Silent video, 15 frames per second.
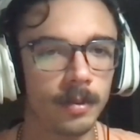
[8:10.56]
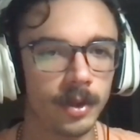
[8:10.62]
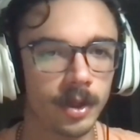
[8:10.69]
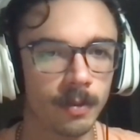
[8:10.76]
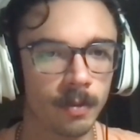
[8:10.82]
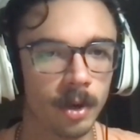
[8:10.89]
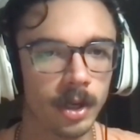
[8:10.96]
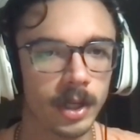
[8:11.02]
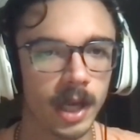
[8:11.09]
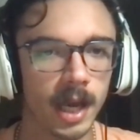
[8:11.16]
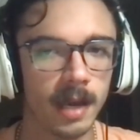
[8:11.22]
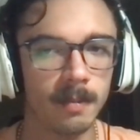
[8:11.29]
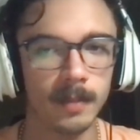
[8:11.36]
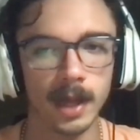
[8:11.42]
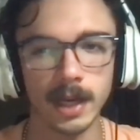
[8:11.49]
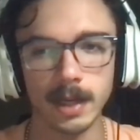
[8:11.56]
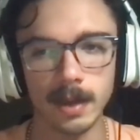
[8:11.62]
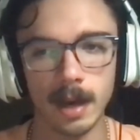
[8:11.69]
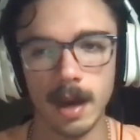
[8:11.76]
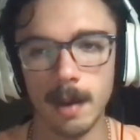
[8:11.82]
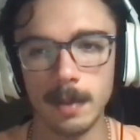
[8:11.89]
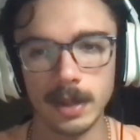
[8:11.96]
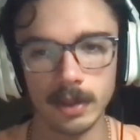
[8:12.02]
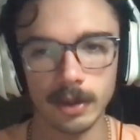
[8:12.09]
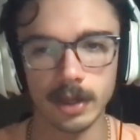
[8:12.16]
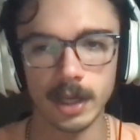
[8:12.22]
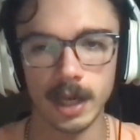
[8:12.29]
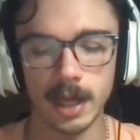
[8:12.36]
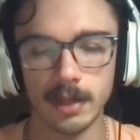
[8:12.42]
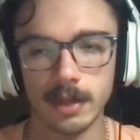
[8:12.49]
trouble in the run game. Like I mean,
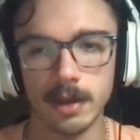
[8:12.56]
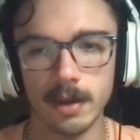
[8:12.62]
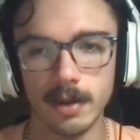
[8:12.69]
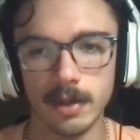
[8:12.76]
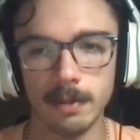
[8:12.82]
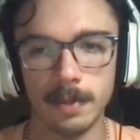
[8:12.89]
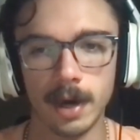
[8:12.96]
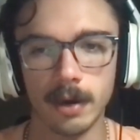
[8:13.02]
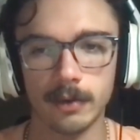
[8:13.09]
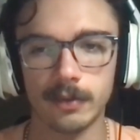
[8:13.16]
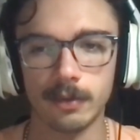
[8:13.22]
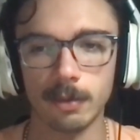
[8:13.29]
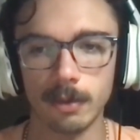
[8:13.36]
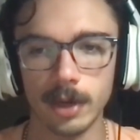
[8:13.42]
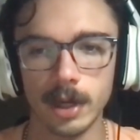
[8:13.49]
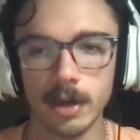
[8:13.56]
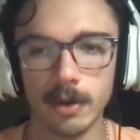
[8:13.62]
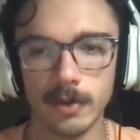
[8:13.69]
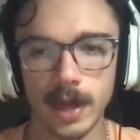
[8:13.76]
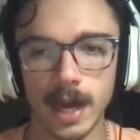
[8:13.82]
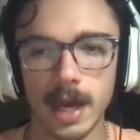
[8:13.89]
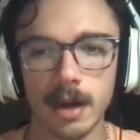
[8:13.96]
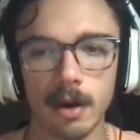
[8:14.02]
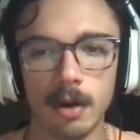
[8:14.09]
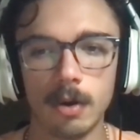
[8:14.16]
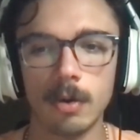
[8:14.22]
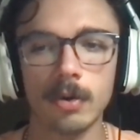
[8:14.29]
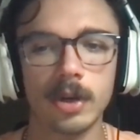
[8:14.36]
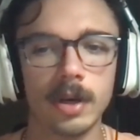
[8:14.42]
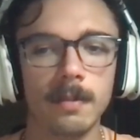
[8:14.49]
looking at the box score here, they had a
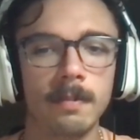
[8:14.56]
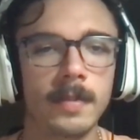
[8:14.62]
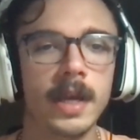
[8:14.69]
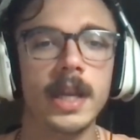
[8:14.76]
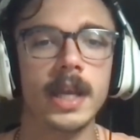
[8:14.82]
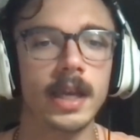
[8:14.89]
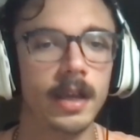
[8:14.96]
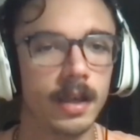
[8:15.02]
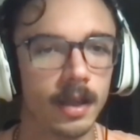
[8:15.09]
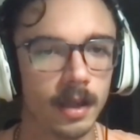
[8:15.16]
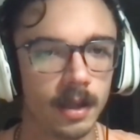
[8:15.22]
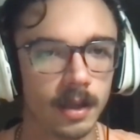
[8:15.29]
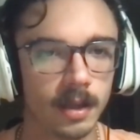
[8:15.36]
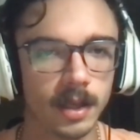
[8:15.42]
whole committee